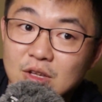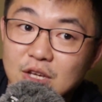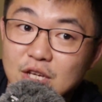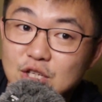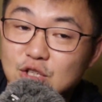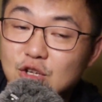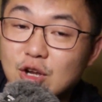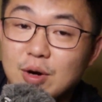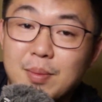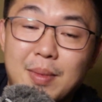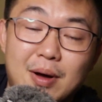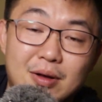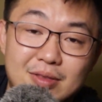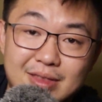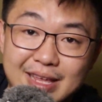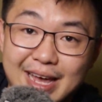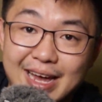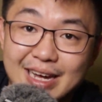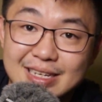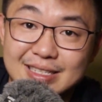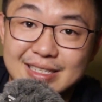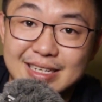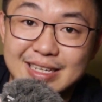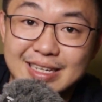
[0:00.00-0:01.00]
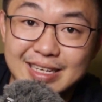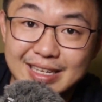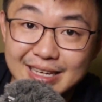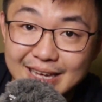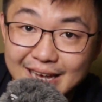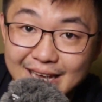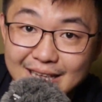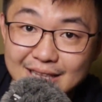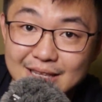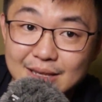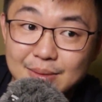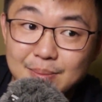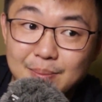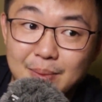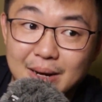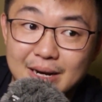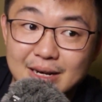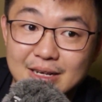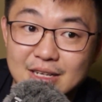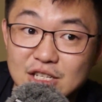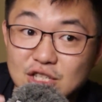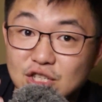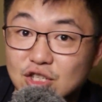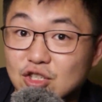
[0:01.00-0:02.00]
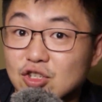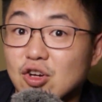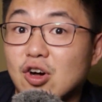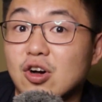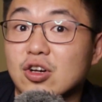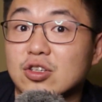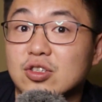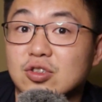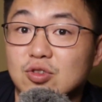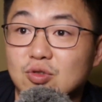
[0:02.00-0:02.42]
it's not about taxing yet, but the source.